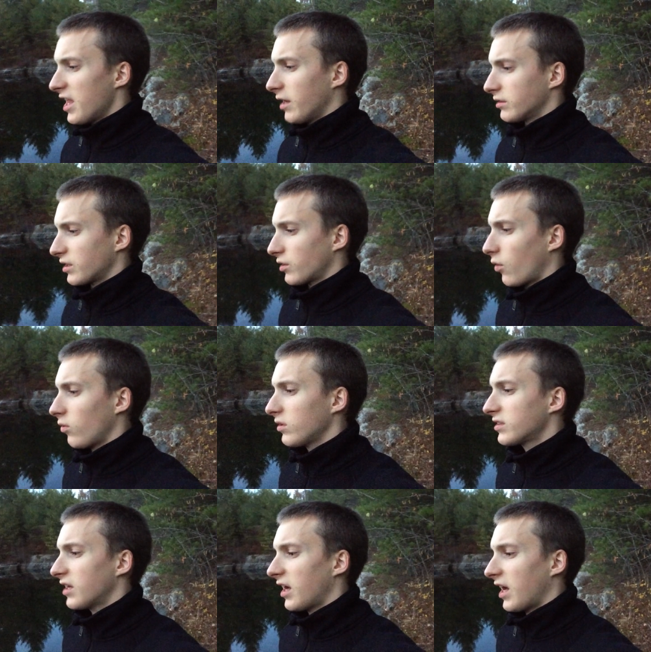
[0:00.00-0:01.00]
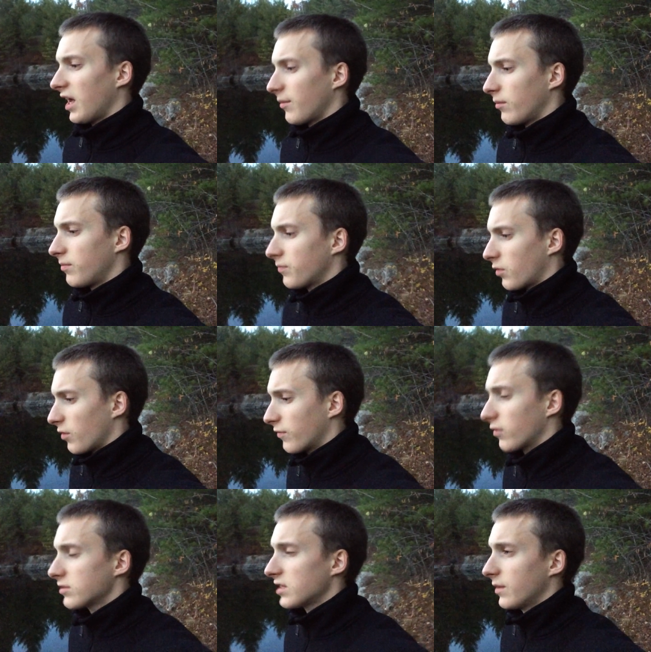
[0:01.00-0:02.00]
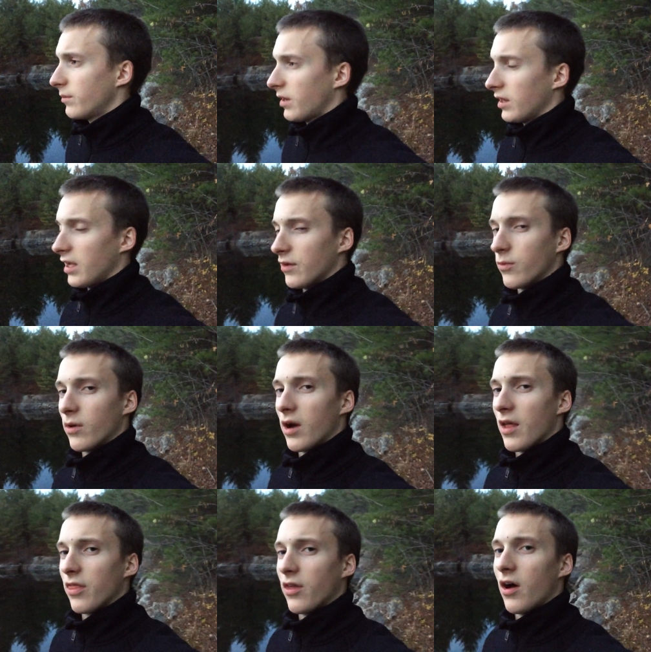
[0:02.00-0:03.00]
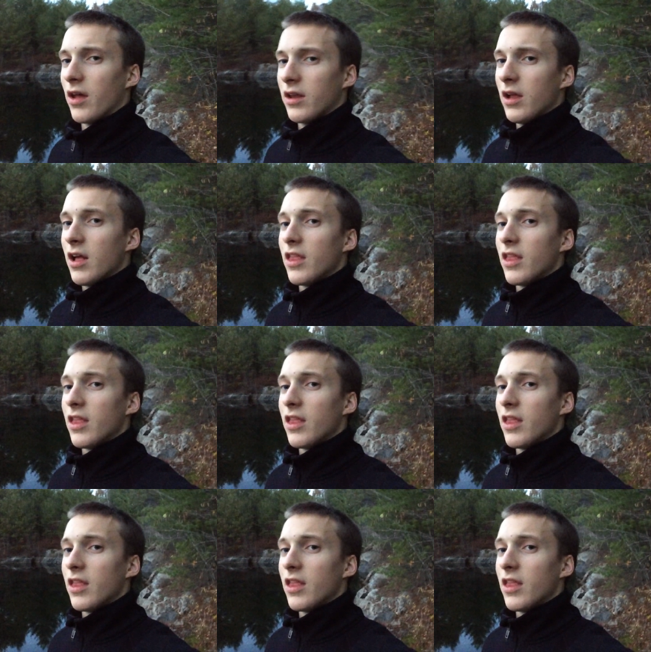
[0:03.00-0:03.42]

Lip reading: it was like the only time, or the first time in my life, where I thought